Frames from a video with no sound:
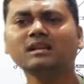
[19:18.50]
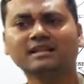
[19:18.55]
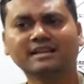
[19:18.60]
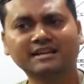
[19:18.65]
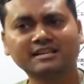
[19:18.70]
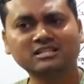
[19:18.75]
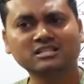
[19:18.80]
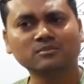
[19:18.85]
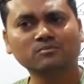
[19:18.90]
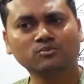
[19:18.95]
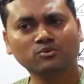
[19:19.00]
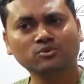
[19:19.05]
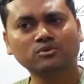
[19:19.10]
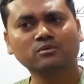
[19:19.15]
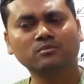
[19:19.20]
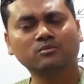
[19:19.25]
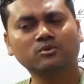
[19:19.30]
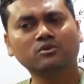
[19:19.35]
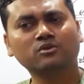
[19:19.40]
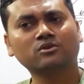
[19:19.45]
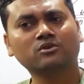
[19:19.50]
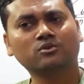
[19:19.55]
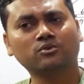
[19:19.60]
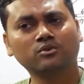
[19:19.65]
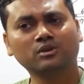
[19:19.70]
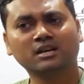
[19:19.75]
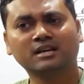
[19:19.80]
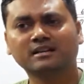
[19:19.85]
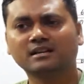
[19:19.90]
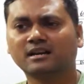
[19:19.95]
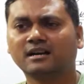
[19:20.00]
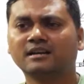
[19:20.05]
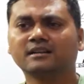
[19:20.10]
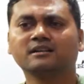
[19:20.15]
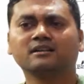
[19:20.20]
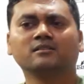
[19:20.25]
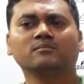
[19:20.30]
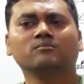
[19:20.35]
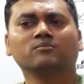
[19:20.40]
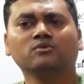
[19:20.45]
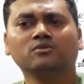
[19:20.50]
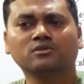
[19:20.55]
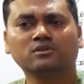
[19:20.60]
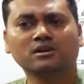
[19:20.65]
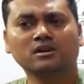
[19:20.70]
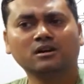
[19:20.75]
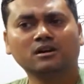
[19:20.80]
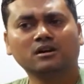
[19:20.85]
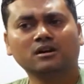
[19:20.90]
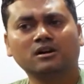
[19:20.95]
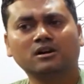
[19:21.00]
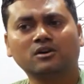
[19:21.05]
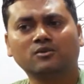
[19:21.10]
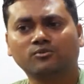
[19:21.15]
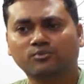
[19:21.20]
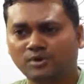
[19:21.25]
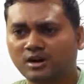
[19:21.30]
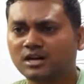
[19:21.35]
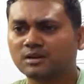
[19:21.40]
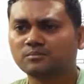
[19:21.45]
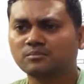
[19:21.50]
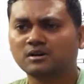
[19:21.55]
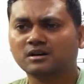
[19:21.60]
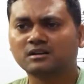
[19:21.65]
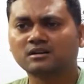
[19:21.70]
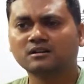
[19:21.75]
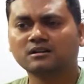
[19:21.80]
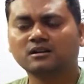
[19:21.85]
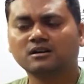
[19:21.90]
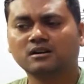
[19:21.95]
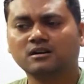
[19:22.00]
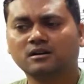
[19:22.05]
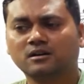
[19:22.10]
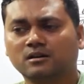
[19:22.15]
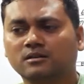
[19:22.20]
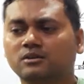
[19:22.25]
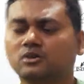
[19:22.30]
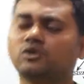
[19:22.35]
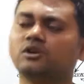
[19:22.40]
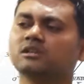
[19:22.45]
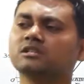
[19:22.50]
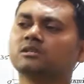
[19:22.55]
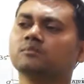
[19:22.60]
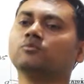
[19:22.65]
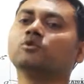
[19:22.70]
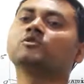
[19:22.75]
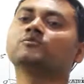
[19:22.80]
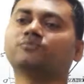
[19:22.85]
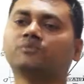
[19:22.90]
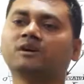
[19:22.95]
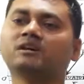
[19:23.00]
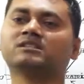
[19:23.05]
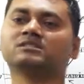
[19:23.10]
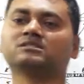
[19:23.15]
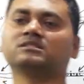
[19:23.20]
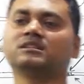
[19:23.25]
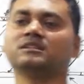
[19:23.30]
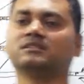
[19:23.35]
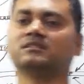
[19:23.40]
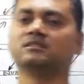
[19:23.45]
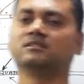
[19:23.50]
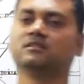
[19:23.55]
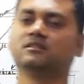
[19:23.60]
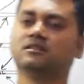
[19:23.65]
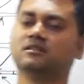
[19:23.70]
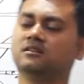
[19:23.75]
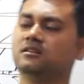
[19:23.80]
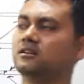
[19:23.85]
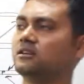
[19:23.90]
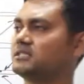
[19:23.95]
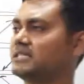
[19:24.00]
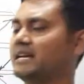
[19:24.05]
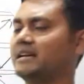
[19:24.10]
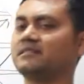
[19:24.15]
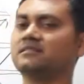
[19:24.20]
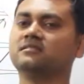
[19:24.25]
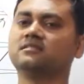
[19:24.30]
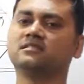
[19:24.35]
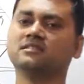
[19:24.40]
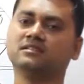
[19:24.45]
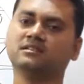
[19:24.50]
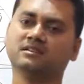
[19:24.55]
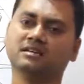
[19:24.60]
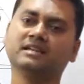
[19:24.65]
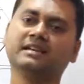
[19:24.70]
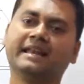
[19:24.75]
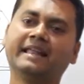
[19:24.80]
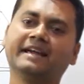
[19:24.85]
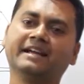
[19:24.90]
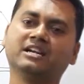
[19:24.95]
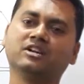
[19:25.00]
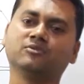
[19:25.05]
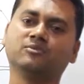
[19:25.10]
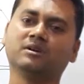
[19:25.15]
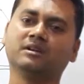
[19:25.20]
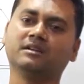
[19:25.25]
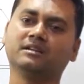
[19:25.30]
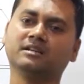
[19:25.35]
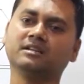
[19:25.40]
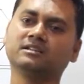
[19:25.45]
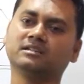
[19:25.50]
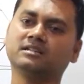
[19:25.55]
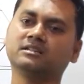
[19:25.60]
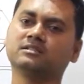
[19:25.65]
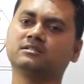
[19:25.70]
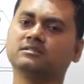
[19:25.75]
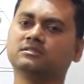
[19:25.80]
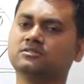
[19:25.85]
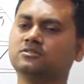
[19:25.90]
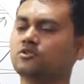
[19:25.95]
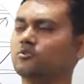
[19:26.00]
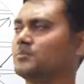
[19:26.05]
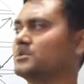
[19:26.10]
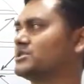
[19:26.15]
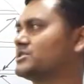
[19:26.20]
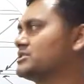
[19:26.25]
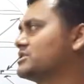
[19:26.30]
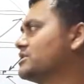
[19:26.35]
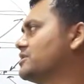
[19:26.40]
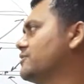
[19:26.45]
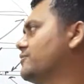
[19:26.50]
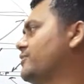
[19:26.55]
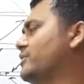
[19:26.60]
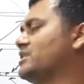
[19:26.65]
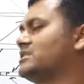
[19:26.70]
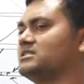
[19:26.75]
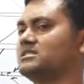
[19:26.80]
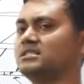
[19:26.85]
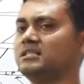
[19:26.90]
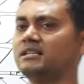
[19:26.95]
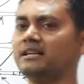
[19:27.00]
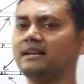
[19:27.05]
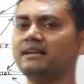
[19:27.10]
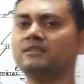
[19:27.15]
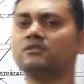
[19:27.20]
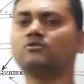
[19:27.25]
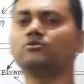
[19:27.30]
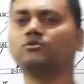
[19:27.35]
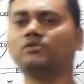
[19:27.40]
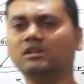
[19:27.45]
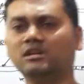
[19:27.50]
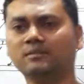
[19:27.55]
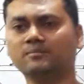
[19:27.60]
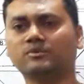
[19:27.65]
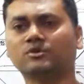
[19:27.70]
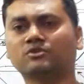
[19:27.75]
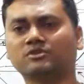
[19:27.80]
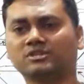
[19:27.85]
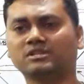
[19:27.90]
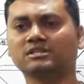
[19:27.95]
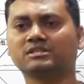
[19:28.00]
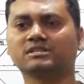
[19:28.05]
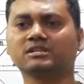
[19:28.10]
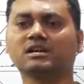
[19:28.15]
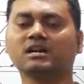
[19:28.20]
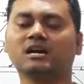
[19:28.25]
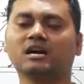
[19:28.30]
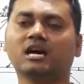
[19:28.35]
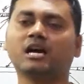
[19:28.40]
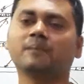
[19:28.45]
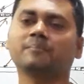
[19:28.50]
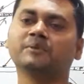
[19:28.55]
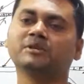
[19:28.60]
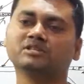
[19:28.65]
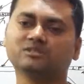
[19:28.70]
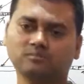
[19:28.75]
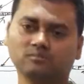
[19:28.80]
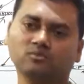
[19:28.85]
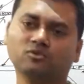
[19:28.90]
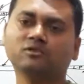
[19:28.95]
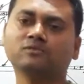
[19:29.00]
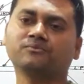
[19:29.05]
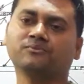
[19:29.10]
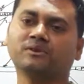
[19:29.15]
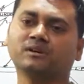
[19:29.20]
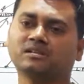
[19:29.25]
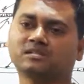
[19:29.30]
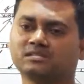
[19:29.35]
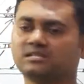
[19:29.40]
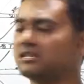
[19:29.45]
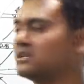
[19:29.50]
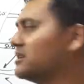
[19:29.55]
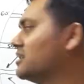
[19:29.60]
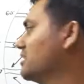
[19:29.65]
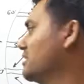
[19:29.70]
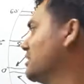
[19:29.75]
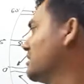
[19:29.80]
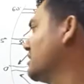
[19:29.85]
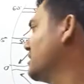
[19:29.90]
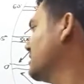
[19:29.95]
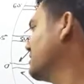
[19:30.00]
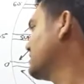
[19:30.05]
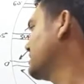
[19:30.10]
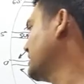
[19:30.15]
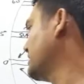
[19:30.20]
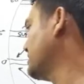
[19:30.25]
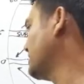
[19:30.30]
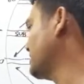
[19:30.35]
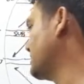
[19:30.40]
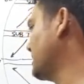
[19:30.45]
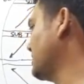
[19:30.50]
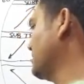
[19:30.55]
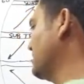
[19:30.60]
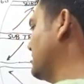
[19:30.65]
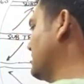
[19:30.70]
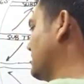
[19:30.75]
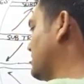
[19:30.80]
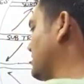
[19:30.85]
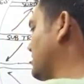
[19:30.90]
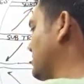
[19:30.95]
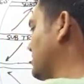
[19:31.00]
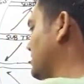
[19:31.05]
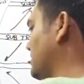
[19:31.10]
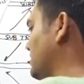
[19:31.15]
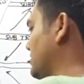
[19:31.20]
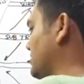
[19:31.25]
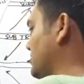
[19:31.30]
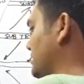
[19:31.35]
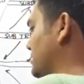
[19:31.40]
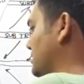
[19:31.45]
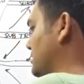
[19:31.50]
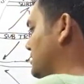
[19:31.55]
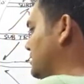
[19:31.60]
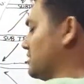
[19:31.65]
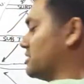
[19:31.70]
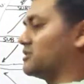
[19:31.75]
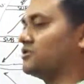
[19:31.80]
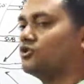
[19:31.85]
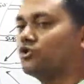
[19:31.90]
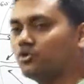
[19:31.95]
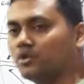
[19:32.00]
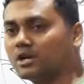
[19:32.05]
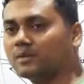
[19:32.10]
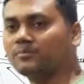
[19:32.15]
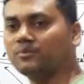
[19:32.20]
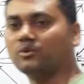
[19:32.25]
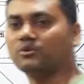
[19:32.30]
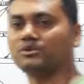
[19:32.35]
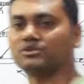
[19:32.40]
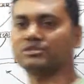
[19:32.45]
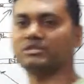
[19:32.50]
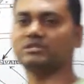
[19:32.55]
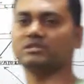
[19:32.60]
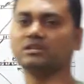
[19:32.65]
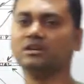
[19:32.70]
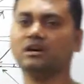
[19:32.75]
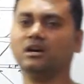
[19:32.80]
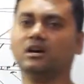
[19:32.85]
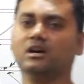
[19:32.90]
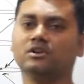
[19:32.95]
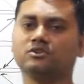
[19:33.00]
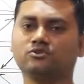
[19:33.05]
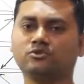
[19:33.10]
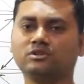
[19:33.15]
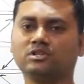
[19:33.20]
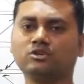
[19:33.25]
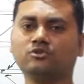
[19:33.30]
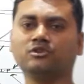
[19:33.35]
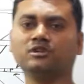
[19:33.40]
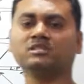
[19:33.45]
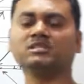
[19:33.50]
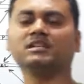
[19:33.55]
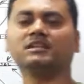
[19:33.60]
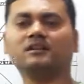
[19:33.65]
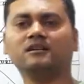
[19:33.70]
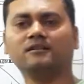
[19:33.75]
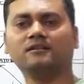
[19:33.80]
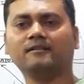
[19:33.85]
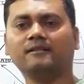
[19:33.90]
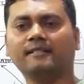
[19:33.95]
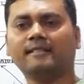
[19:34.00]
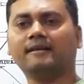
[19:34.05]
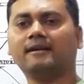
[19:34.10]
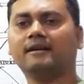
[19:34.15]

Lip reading: gets more cooler and more warmer, you can say more faster than the land one. It means faster, and cooling process happens more faster than this lower portion. So during the